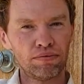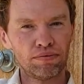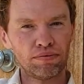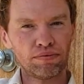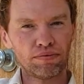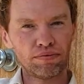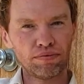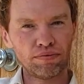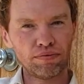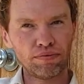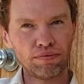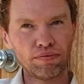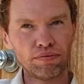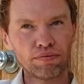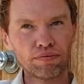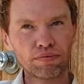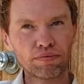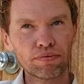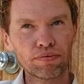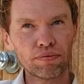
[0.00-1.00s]

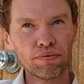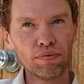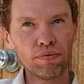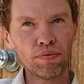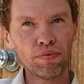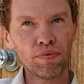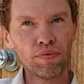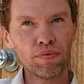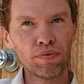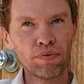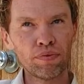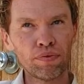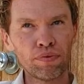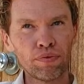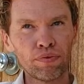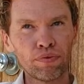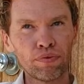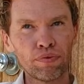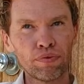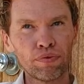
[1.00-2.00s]

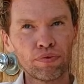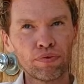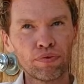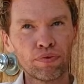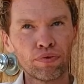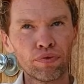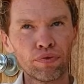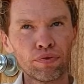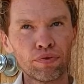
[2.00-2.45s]
No one is speaking in this clip.